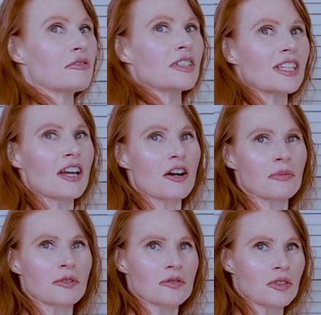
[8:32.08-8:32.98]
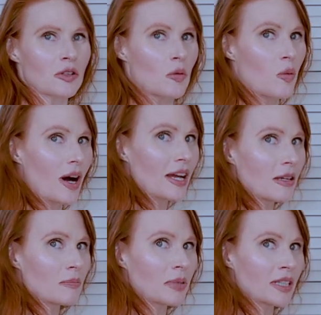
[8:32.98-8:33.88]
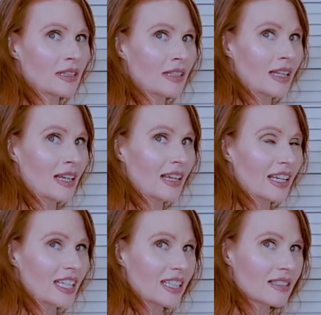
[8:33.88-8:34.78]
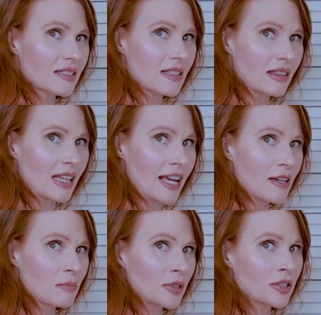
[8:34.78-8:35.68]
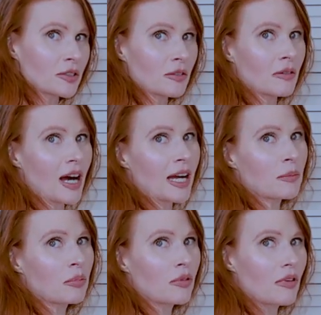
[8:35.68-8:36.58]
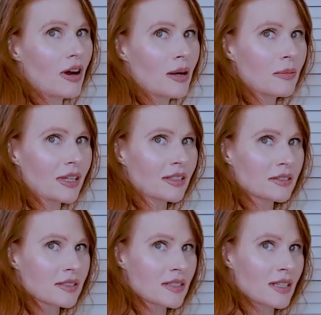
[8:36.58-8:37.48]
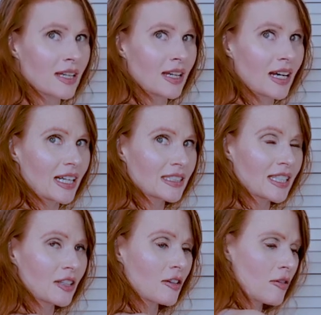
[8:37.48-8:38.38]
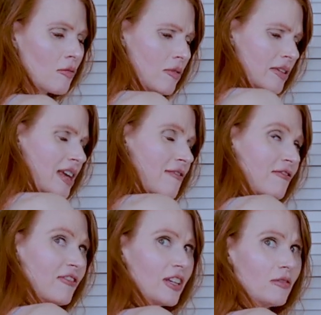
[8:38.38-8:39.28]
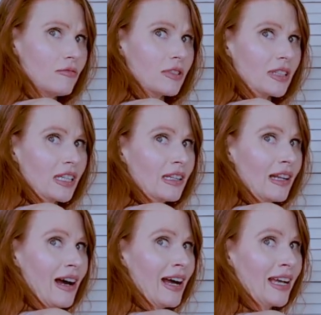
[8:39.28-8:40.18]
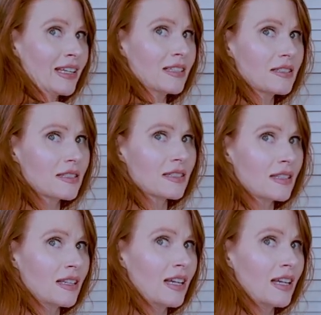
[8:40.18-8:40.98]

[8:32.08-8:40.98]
really almost look white, but it is light blue, I promise. I tell you, well, they fit really nice.